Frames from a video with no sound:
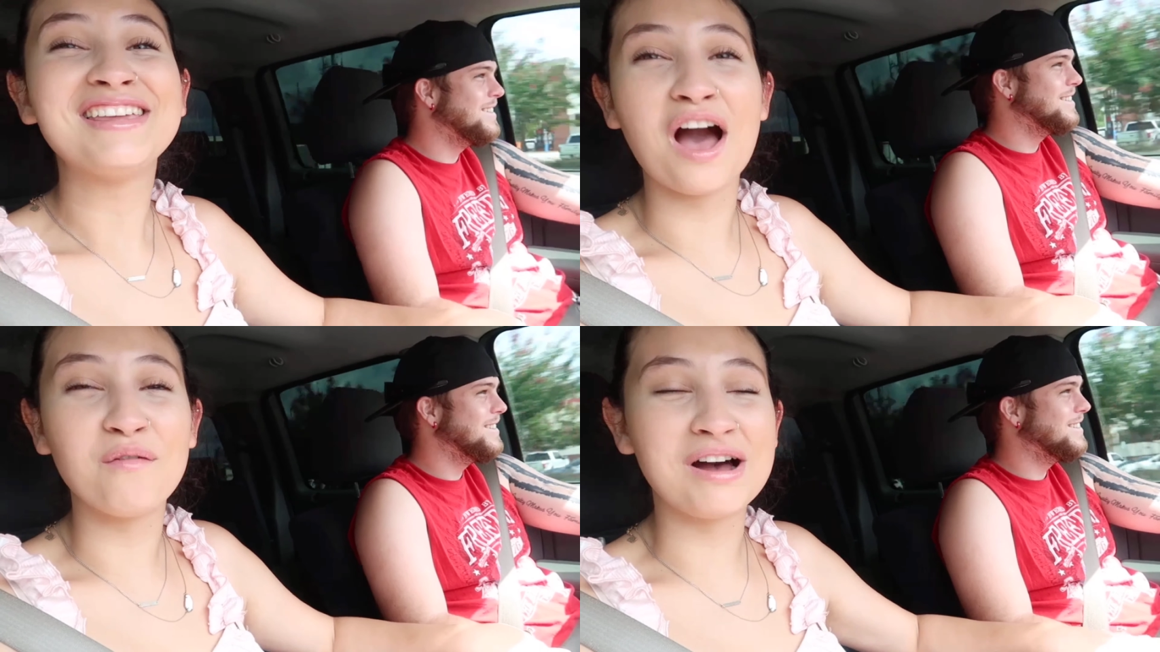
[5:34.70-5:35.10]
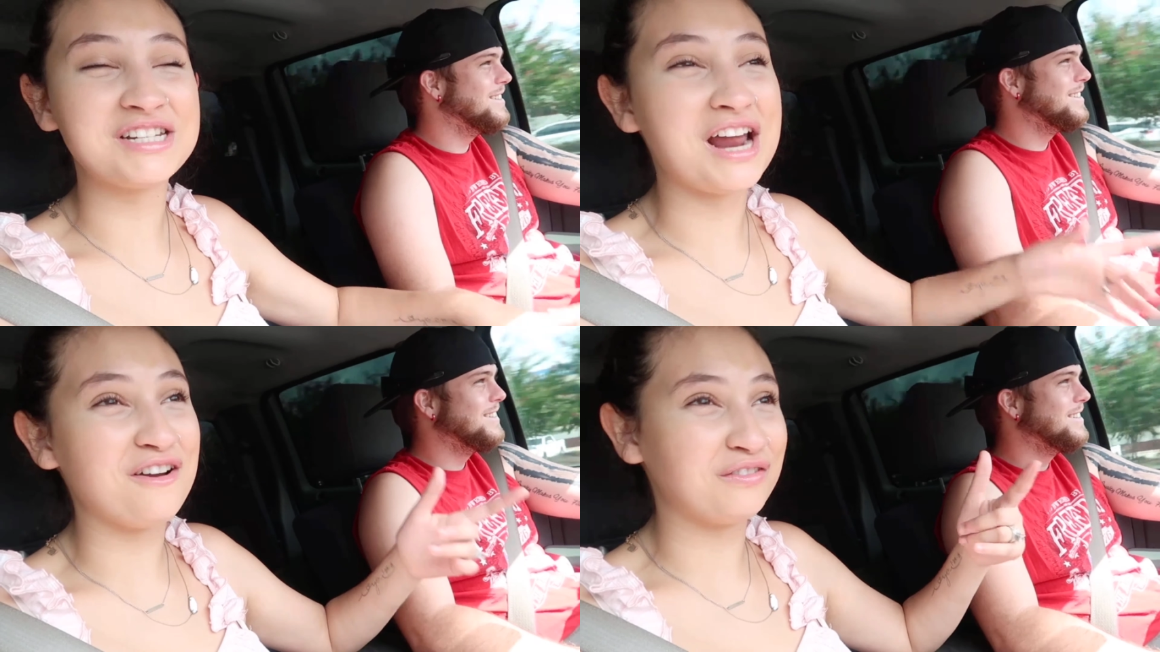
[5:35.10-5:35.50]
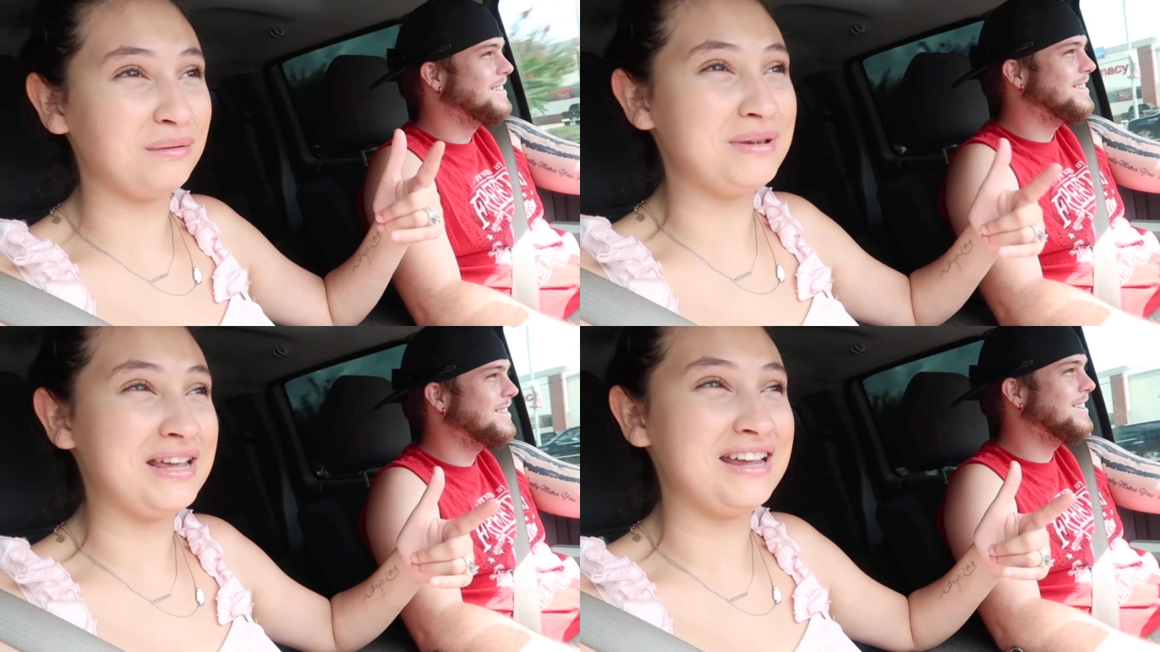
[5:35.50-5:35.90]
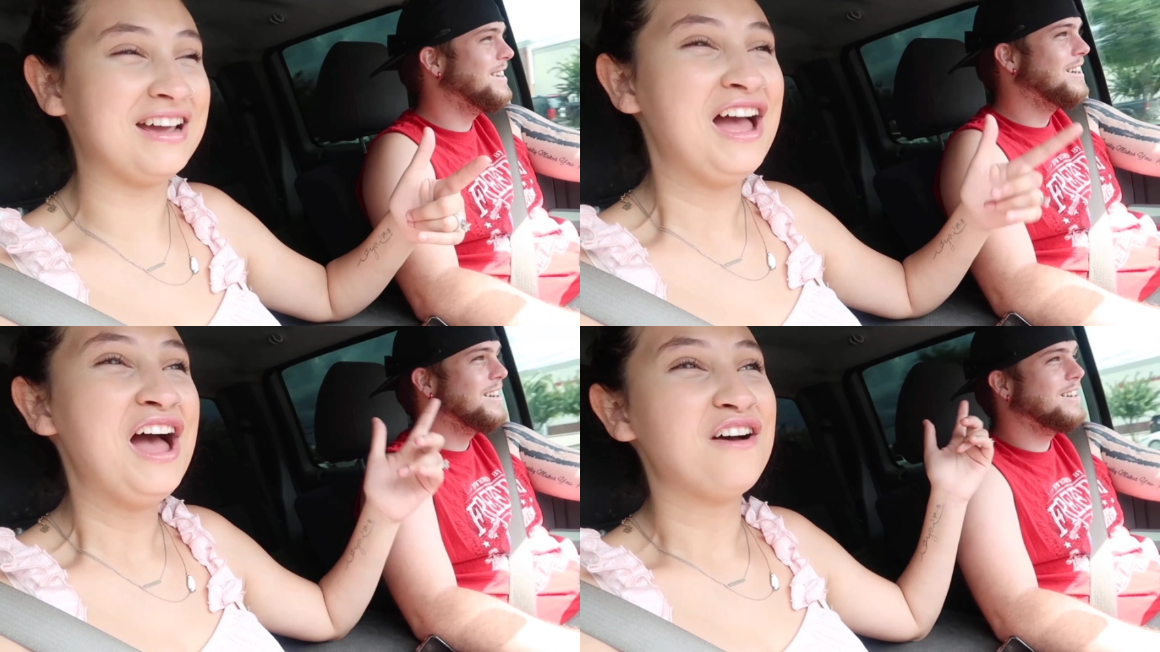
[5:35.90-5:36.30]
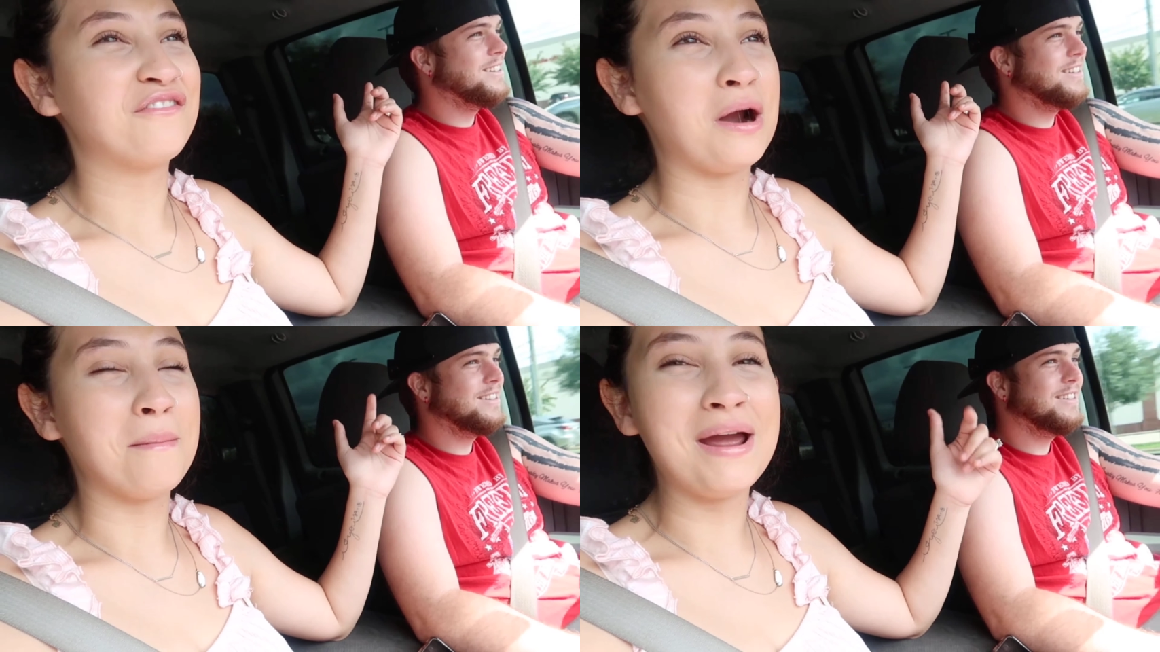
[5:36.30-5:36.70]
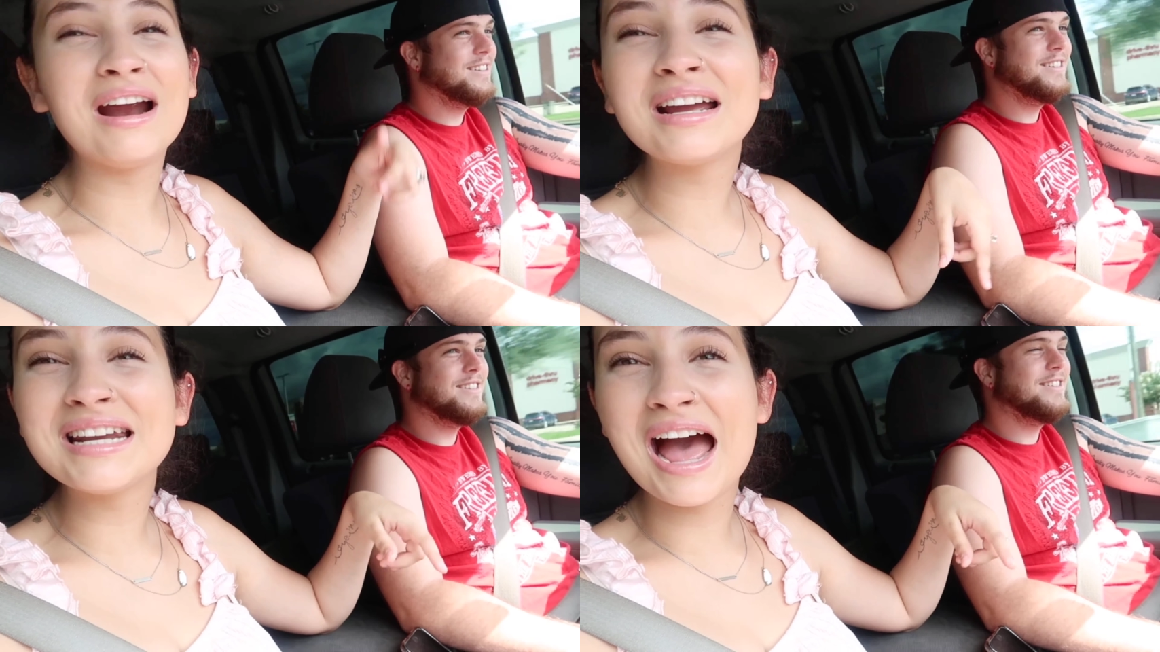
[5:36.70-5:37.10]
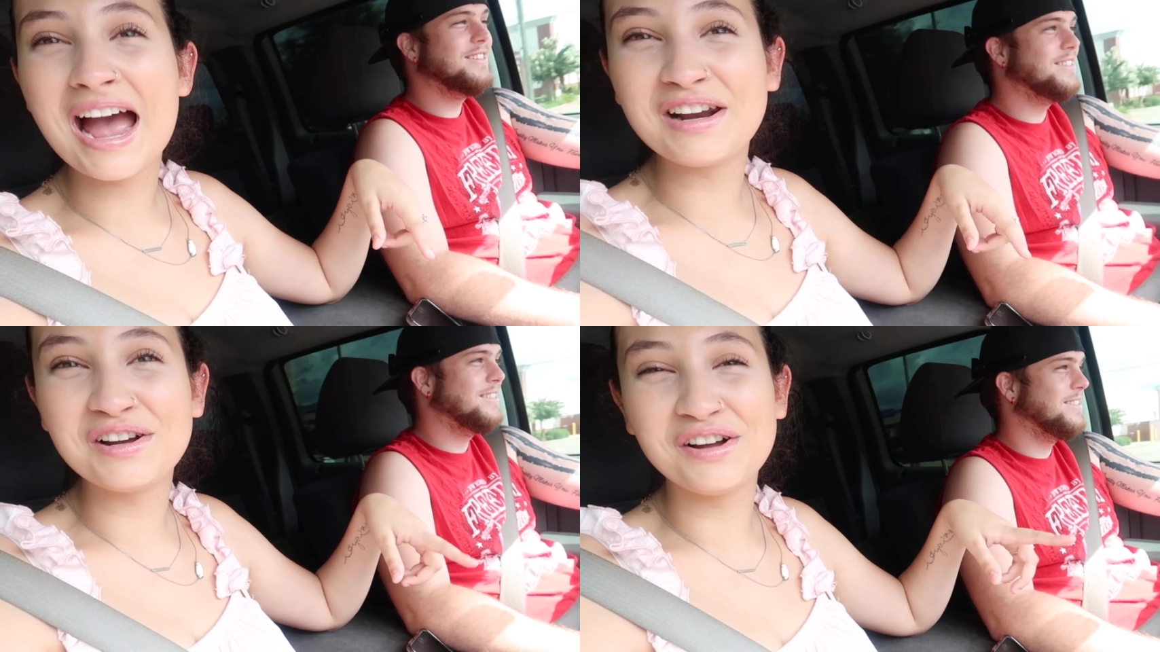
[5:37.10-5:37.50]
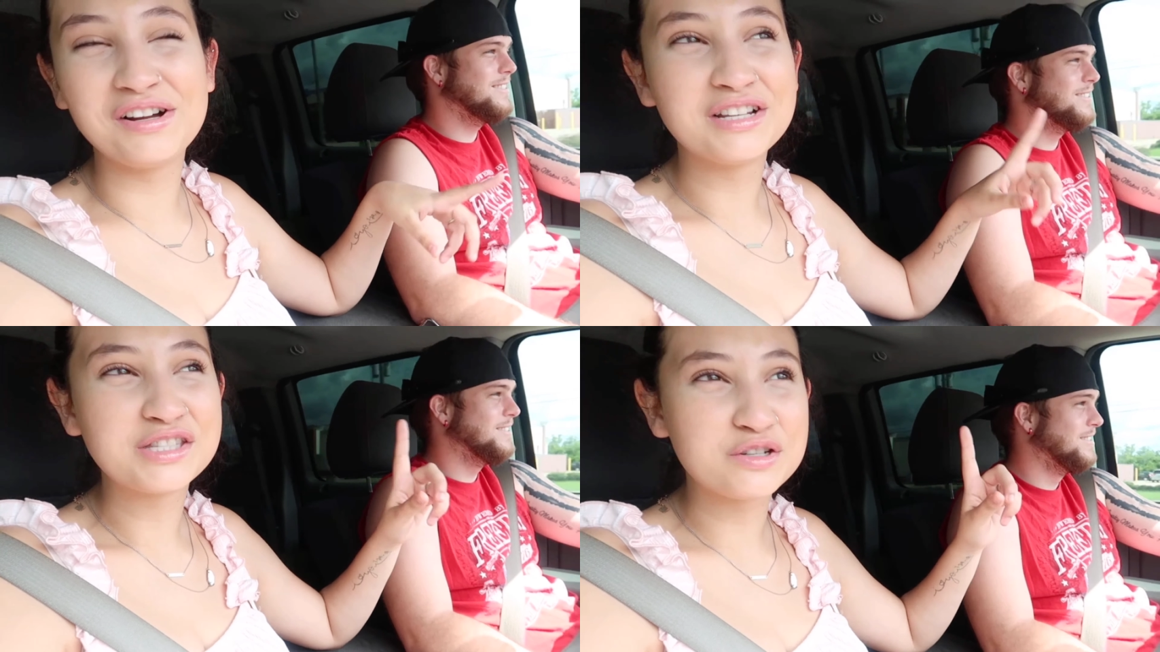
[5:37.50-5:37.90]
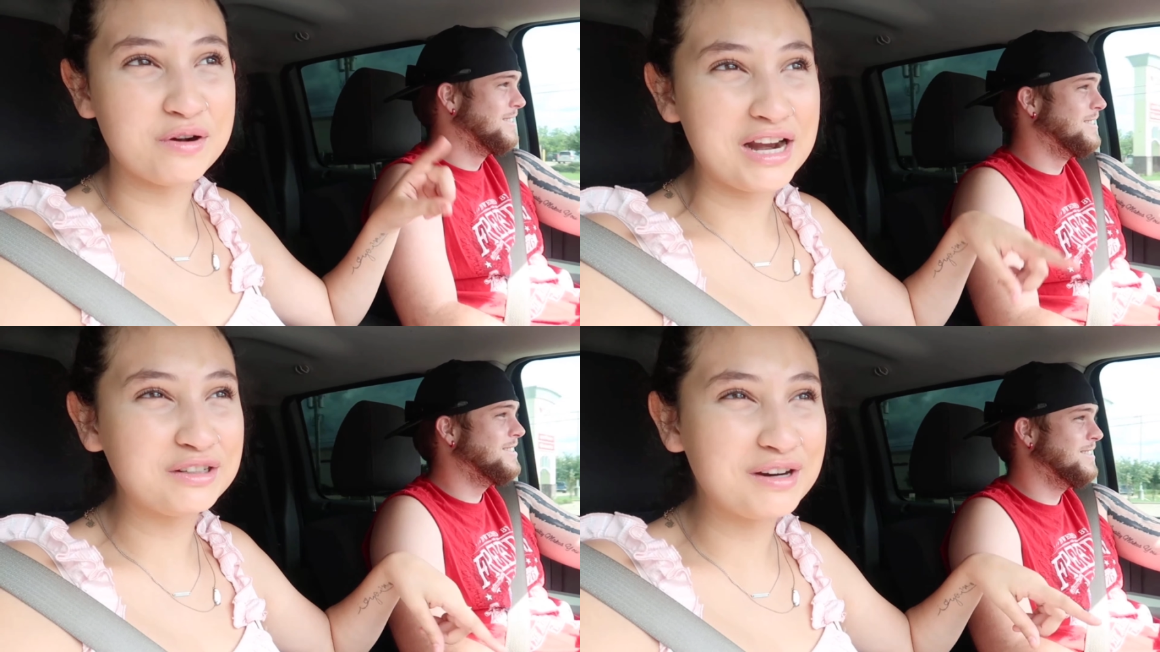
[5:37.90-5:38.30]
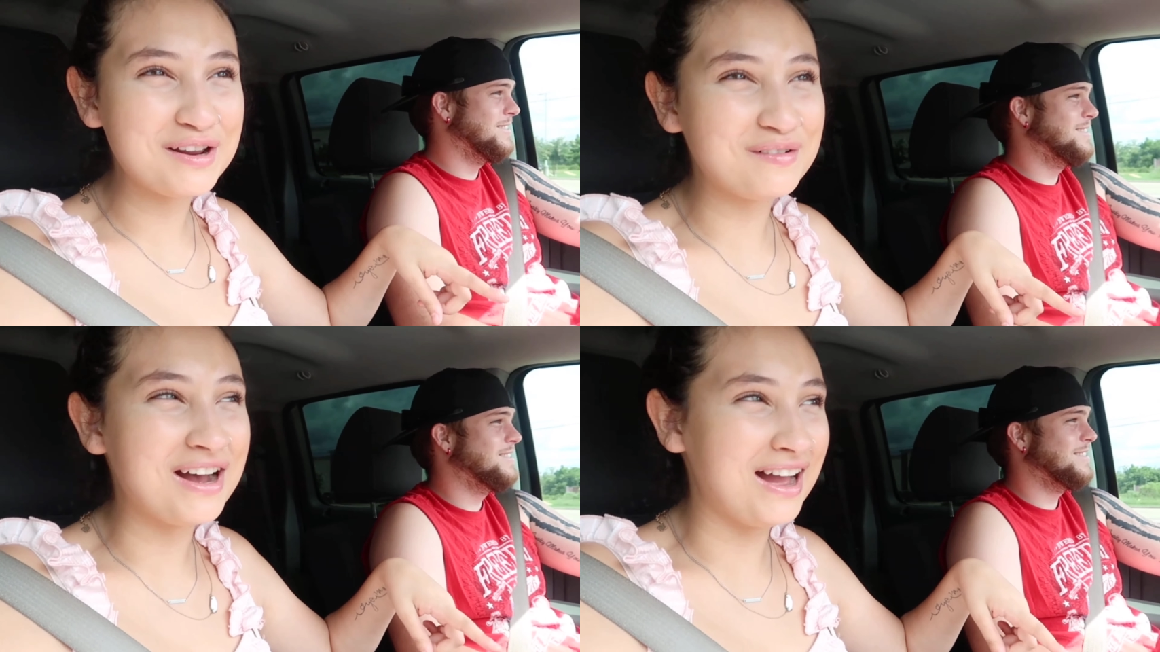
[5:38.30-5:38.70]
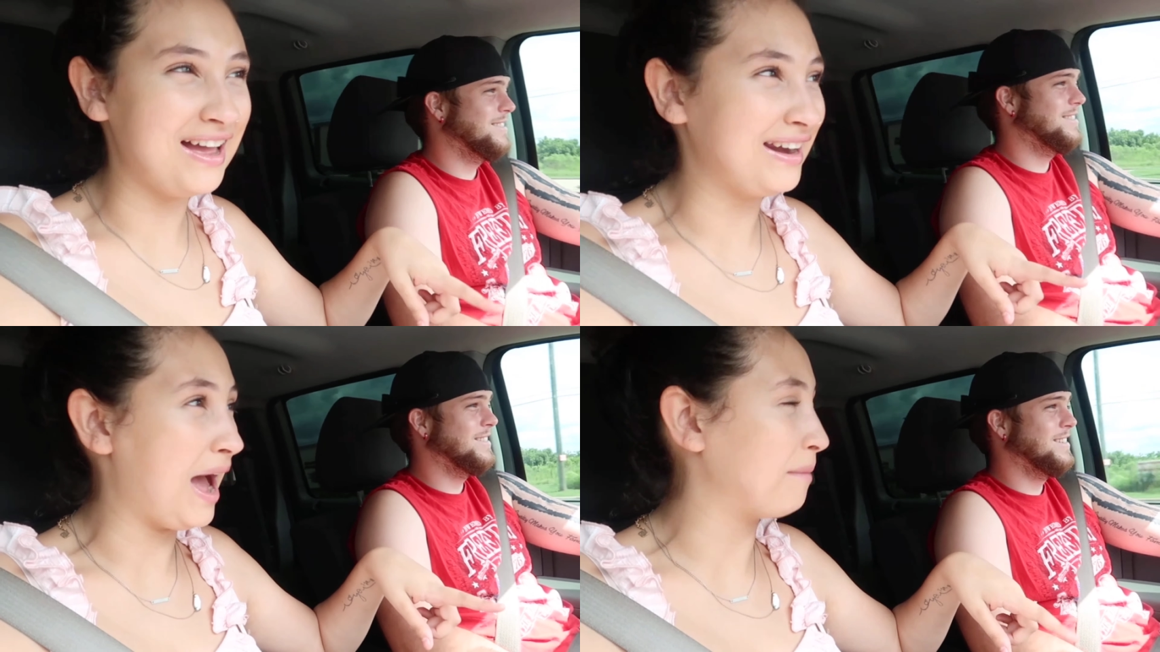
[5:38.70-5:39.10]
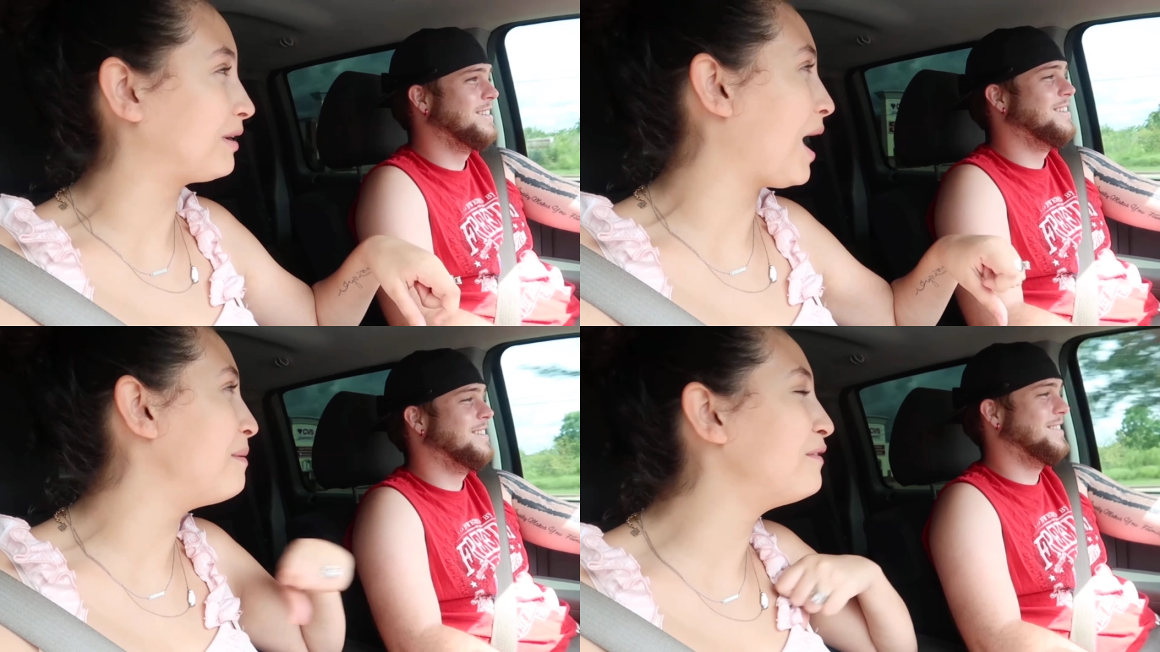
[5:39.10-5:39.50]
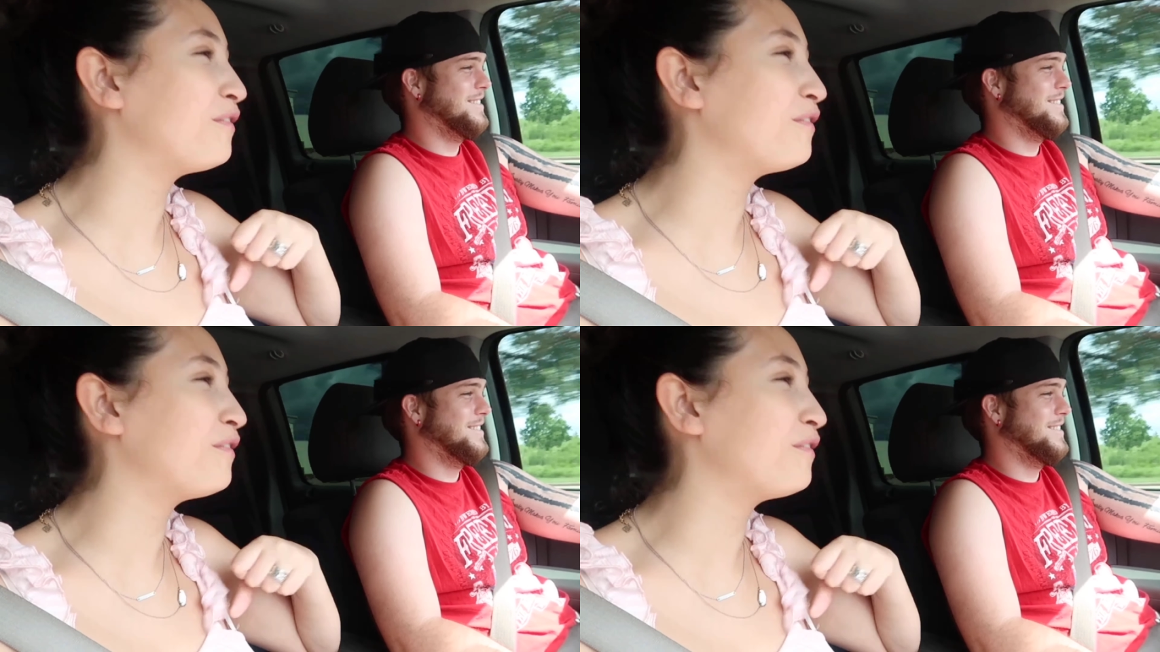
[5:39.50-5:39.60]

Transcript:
Speaker 1: y'all watch out for me for American Idol 2021. I'm coming